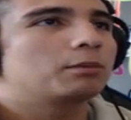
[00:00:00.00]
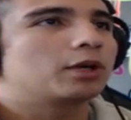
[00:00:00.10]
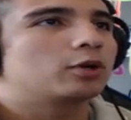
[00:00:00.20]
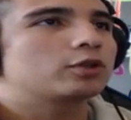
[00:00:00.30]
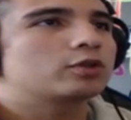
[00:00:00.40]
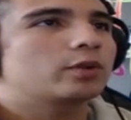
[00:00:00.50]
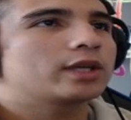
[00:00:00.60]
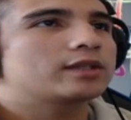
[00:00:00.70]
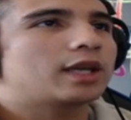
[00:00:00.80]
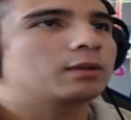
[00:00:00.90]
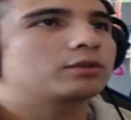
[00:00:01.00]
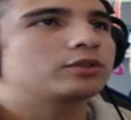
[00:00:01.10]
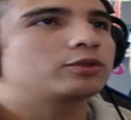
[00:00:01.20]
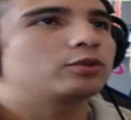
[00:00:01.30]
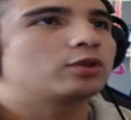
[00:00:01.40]
But Josue is able
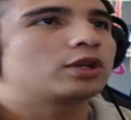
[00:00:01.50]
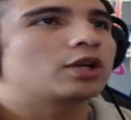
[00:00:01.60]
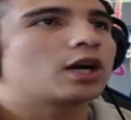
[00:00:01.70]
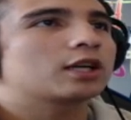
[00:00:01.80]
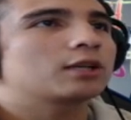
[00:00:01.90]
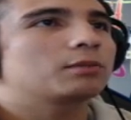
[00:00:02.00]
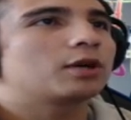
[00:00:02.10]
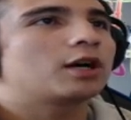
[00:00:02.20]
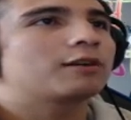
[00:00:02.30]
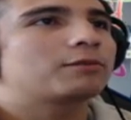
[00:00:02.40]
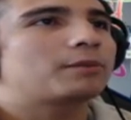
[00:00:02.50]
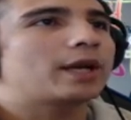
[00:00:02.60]
to knock him off